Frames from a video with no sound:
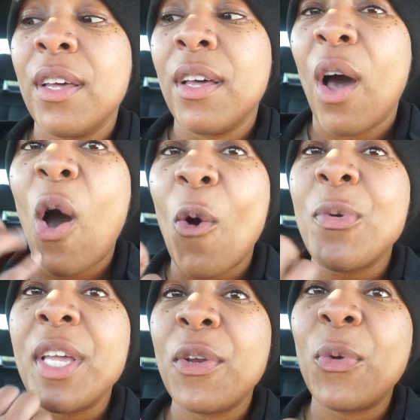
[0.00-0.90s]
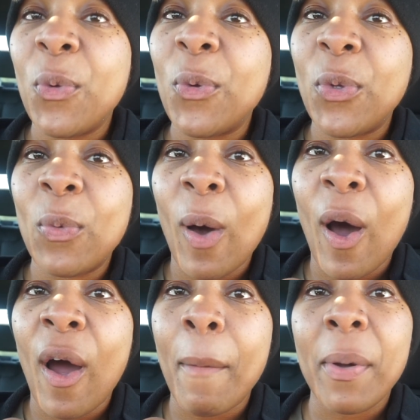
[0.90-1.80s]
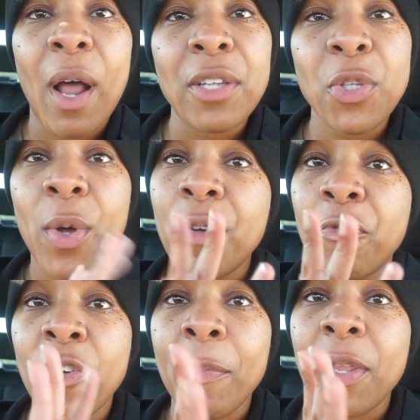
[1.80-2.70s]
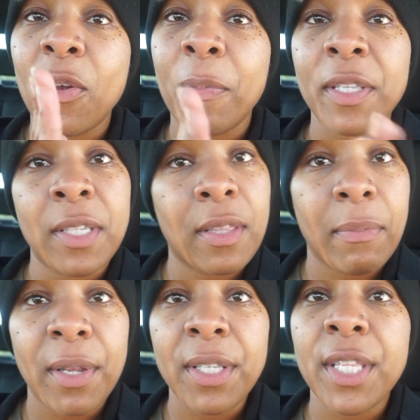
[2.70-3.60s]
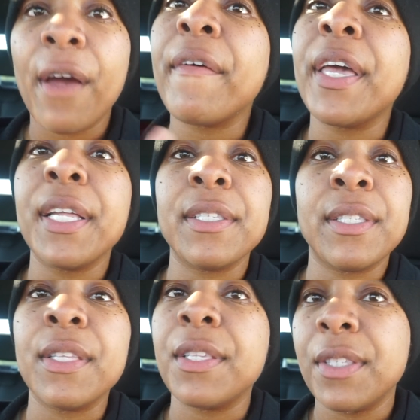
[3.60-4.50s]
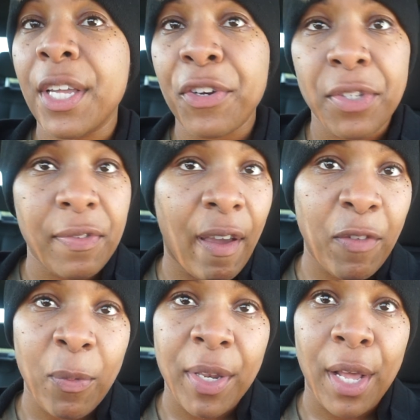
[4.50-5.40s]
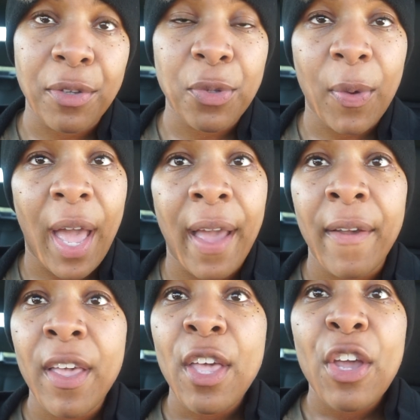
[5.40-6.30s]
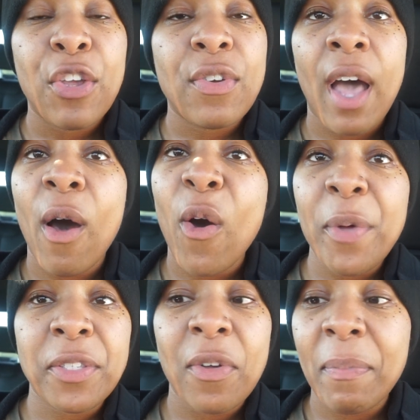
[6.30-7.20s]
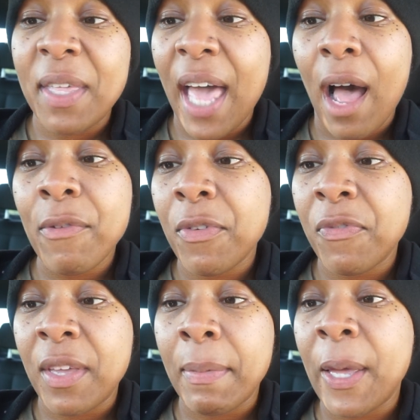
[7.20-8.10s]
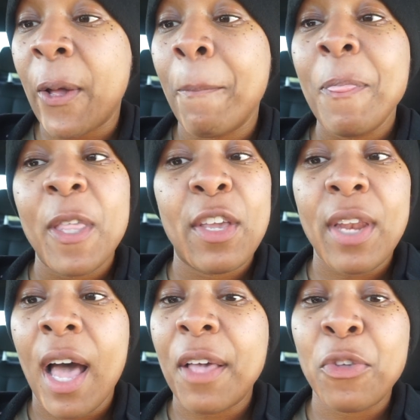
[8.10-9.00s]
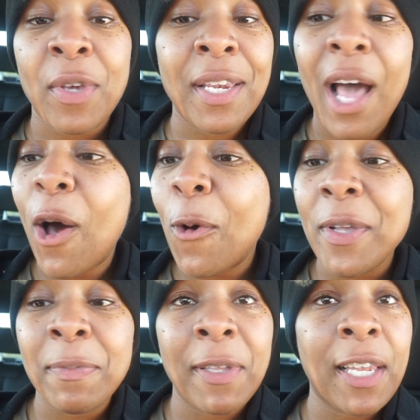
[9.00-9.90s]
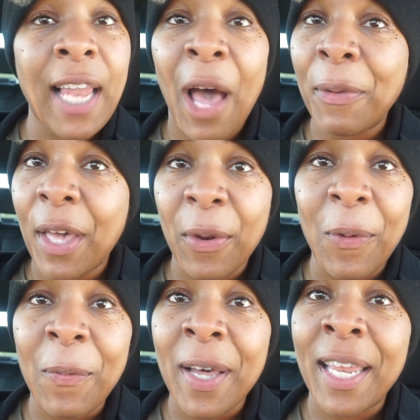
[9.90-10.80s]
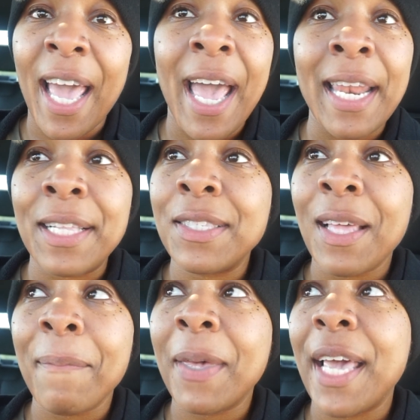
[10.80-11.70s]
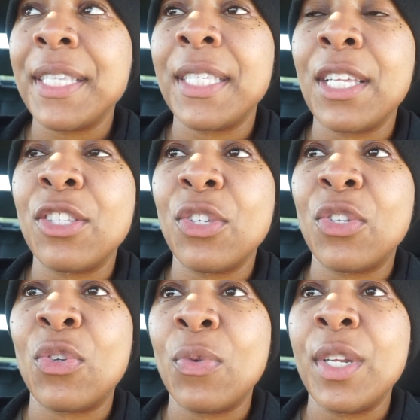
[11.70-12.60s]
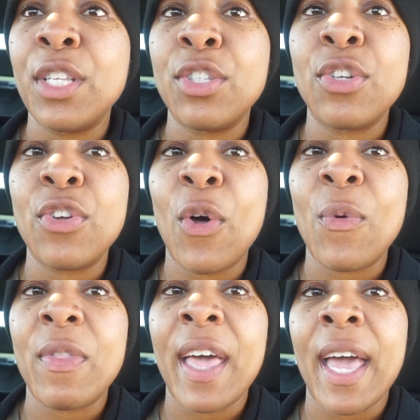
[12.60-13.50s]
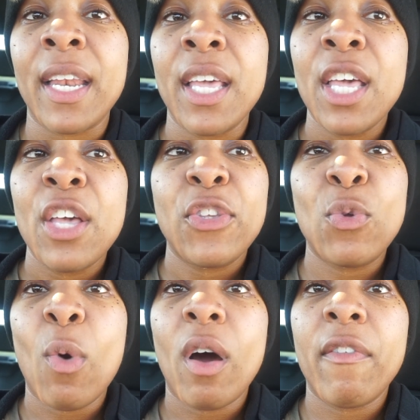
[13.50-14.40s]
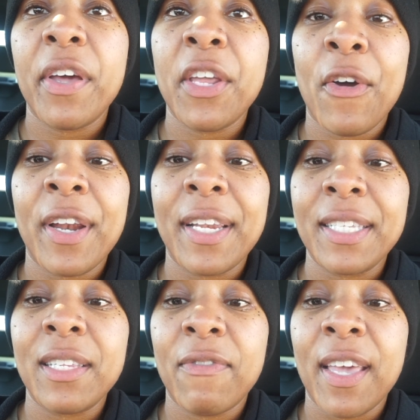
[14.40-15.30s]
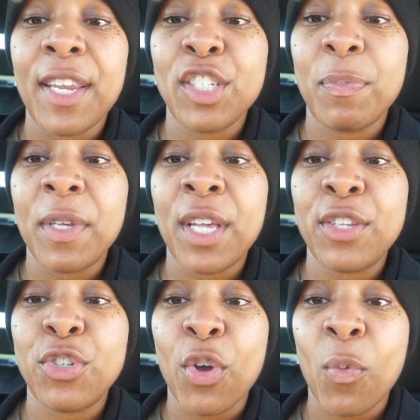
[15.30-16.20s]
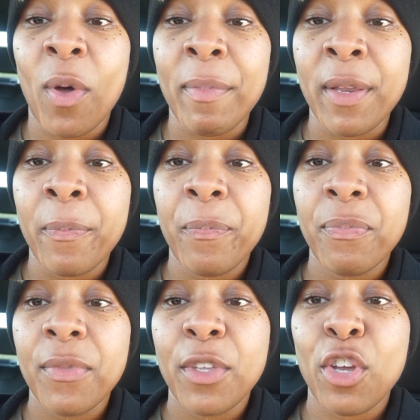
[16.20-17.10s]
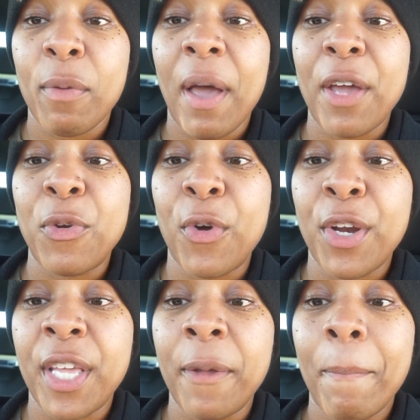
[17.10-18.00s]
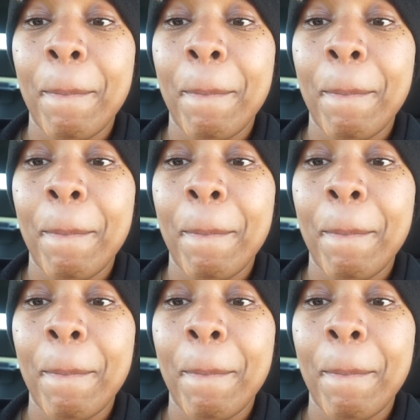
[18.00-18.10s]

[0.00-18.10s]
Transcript: hone in on who you are, but also conform a little bit to the military and to the standards of everyone else, okay? You're not always going to be the alpha female. You cannot always be the loud ghetto one. And in some cases, you need to know that you already are at a disadvantage because you're a woman, you're a minority,